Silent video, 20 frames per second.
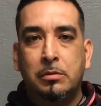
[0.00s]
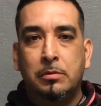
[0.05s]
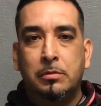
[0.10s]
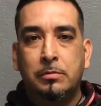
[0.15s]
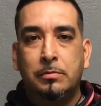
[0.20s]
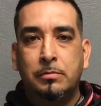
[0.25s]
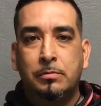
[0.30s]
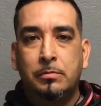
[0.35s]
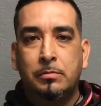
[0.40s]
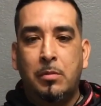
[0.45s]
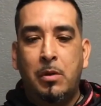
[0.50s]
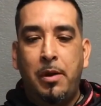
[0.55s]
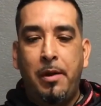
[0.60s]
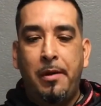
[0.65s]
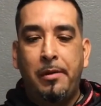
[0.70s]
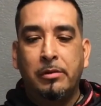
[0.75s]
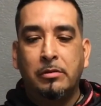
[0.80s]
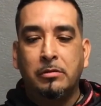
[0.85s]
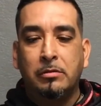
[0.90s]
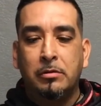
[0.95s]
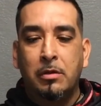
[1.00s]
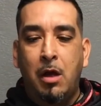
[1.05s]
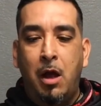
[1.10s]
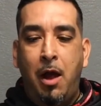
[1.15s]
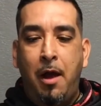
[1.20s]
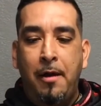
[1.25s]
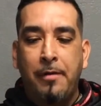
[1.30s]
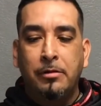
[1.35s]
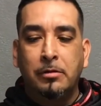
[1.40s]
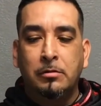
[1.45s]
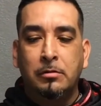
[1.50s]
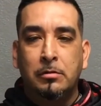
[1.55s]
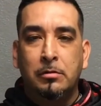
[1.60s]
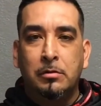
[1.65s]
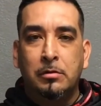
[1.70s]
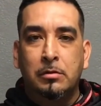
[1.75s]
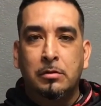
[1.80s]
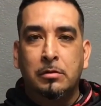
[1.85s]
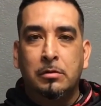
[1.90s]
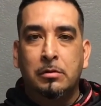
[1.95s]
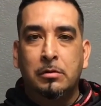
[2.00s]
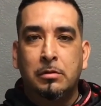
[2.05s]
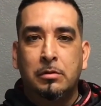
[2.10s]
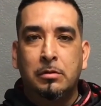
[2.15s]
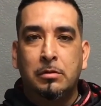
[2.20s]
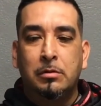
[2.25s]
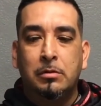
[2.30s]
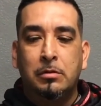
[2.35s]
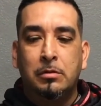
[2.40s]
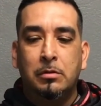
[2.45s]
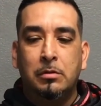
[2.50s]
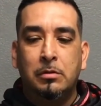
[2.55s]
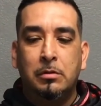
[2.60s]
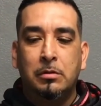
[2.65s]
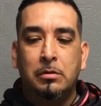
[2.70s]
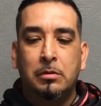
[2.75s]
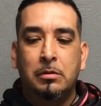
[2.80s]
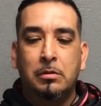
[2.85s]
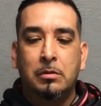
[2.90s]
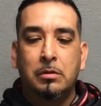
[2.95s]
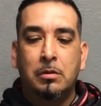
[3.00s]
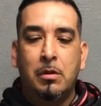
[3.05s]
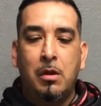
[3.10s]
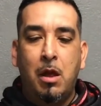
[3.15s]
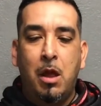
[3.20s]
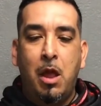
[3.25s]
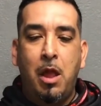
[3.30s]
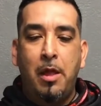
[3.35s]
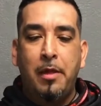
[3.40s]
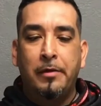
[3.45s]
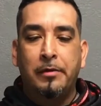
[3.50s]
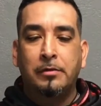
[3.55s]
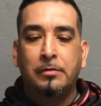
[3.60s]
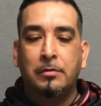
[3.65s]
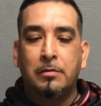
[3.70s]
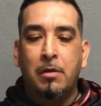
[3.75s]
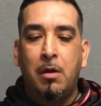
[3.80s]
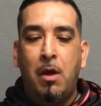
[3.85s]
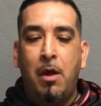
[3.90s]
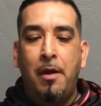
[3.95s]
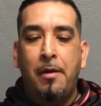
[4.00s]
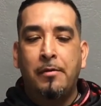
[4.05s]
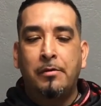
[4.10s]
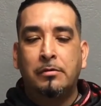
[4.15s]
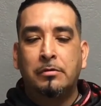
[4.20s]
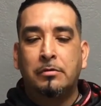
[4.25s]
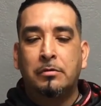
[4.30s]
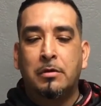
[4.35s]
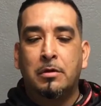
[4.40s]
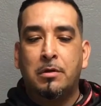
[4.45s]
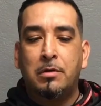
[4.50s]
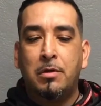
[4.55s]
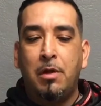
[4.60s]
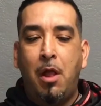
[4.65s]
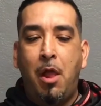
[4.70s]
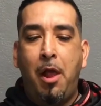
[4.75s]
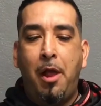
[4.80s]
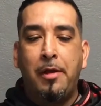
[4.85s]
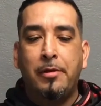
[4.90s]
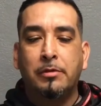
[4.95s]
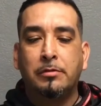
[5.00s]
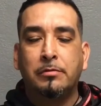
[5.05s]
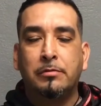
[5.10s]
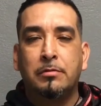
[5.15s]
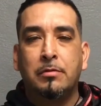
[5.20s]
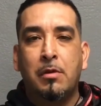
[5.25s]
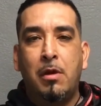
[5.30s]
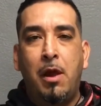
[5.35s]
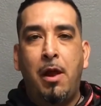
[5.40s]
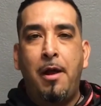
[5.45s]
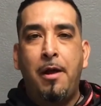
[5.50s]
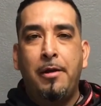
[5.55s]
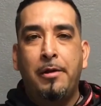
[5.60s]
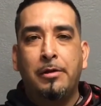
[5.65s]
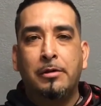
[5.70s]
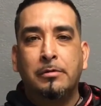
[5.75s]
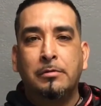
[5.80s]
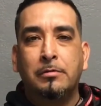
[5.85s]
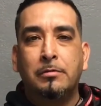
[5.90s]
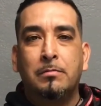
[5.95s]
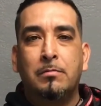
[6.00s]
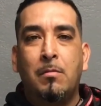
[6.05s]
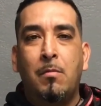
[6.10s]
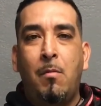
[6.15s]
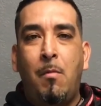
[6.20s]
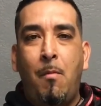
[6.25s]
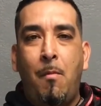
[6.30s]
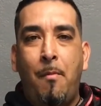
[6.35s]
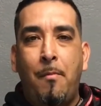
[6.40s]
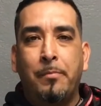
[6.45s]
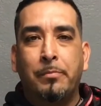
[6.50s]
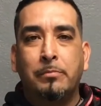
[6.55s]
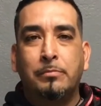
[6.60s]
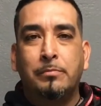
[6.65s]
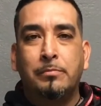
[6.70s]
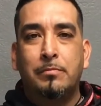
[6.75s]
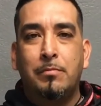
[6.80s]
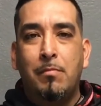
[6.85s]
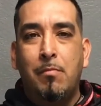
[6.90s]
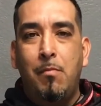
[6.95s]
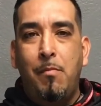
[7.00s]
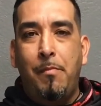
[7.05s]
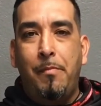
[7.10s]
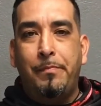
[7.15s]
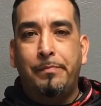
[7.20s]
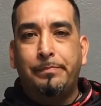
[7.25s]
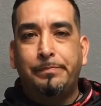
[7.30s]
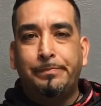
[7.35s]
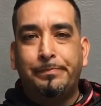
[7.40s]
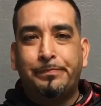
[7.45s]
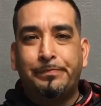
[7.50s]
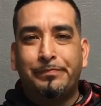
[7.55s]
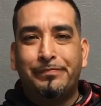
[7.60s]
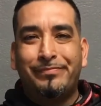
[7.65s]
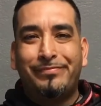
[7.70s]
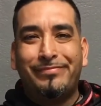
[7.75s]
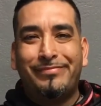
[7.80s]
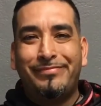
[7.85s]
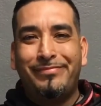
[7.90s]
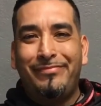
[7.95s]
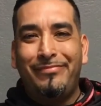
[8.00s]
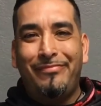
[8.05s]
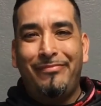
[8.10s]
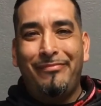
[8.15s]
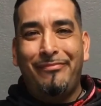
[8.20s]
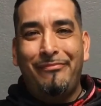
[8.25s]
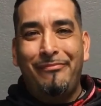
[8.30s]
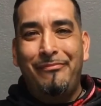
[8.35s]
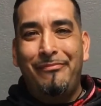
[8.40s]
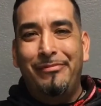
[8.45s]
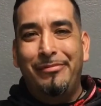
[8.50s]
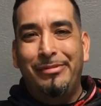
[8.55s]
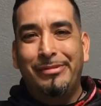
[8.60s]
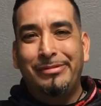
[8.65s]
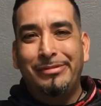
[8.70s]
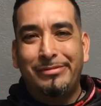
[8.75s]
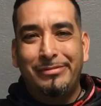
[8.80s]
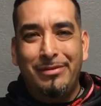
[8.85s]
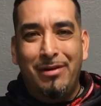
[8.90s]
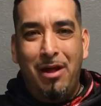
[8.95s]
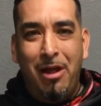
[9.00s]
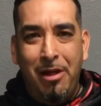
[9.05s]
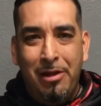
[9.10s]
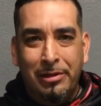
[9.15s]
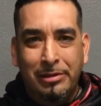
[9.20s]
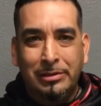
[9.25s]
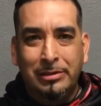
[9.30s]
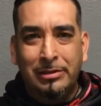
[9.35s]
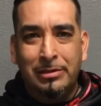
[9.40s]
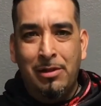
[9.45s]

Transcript: He's normally coach, but on April 8th, he's going to be dad when his son, Fidel Jr.,